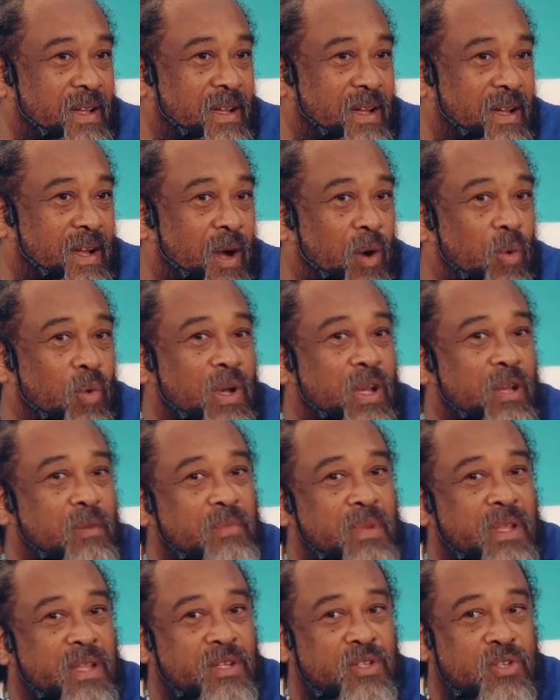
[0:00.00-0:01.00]
How will
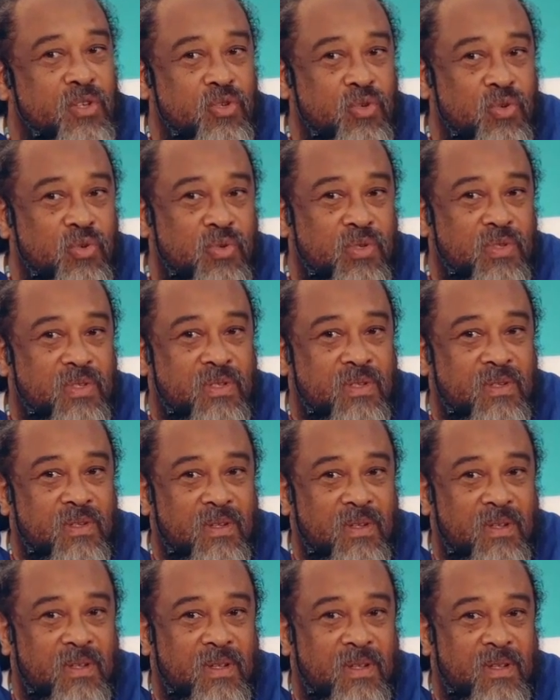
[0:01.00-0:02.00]
it be introduced?
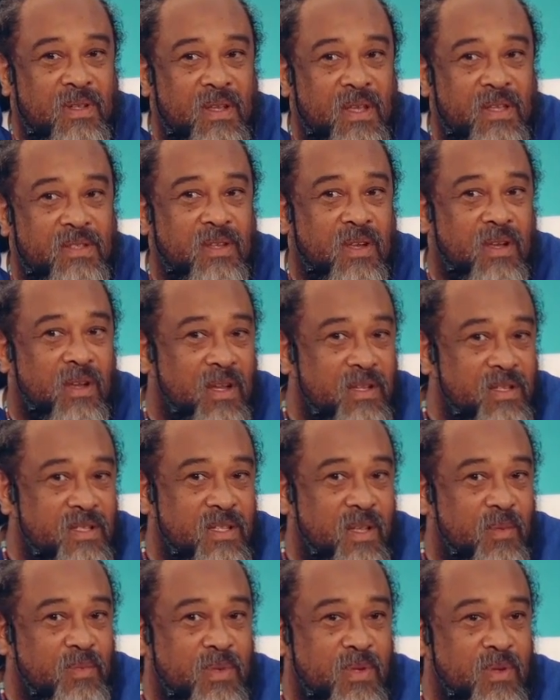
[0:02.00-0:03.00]
As a
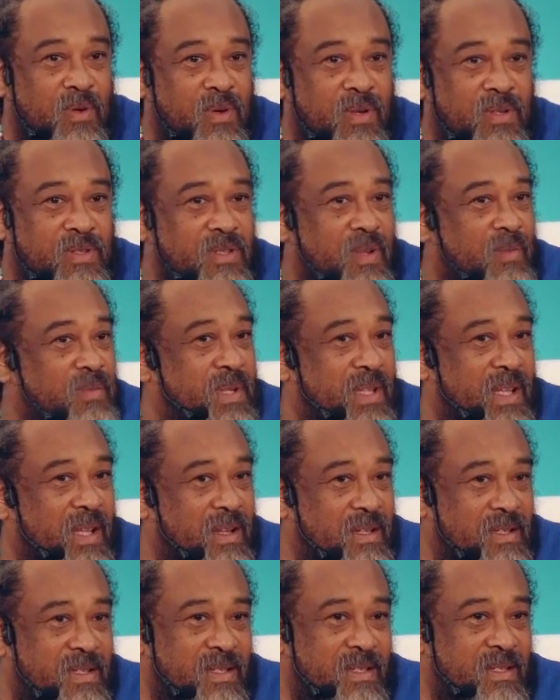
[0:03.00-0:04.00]
concept or something
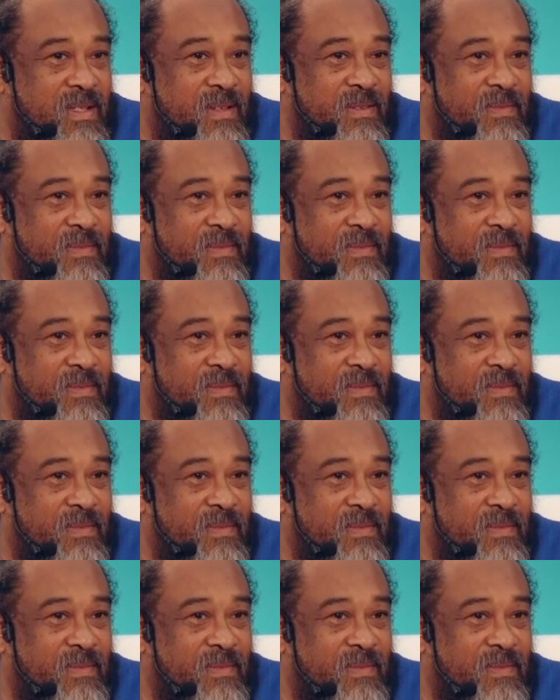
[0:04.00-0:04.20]
else?